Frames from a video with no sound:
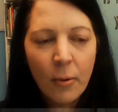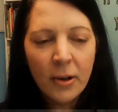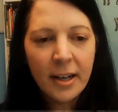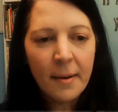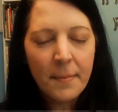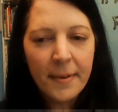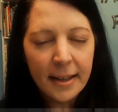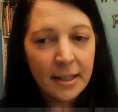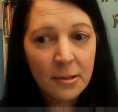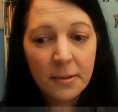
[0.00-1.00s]
And I woke up,
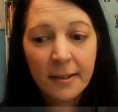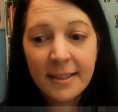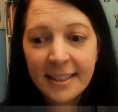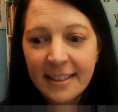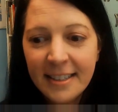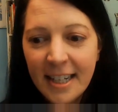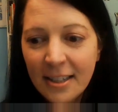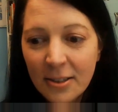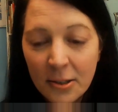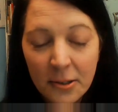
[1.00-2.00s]
and this is when I was
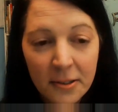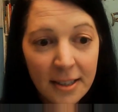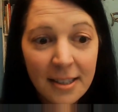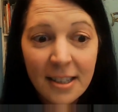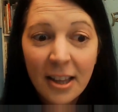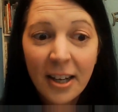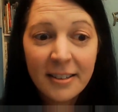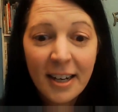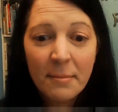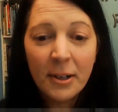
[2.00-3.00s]
16 years old. This is a
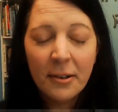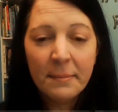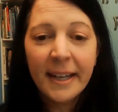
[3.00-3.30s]
long time ago.